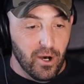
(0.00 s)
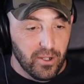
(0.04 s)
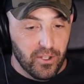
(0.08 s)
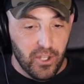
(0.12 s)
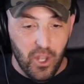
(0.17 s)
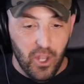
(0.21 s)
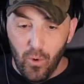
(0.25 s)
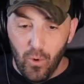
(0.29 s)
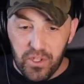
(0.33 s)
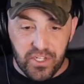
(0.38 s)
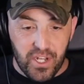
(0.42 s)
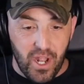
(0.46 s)
No
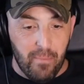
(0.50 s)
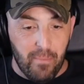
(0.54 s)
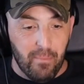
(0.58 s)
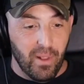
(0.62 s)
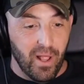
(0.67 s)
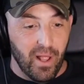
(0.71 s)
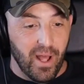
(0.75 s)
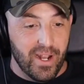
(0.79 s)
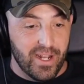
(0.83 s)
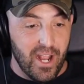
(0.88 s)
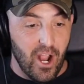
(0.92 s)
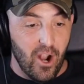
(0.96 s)
one's on
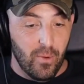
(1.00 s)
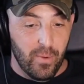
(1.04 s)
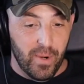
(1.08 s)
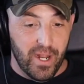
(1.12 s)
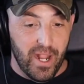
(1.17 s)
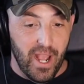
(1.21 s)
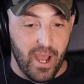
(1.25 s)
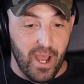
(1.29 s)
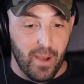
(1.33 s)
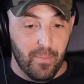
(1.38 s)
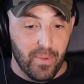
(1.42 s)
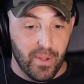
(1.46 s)
blind carbon
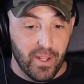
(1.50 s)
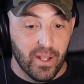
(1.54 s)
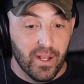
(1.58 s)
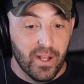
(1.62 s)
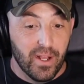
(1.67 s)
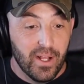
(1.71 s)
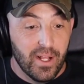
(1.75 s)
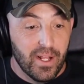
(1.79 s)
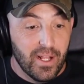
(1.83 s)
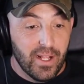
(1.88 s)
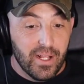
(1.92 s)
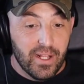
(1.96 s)
copy.
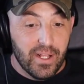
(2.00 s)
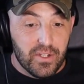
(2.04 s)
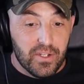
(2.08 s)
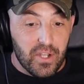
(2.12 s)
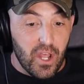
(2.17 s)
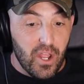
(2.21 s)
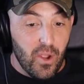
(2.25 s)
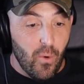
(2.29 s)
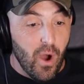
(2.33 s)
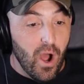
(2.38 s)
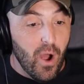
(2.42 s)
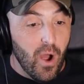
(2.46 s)
Tell
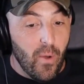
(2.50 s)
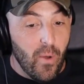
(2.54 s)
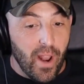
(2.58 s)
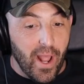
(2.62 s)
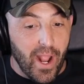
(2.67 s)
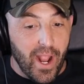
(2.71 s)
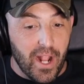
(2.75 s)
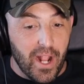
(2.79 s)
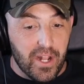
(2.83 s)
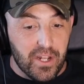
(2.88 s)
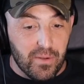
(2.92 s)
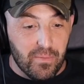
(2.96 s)
you what, when I
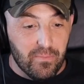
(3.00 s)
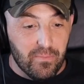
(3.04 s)
got to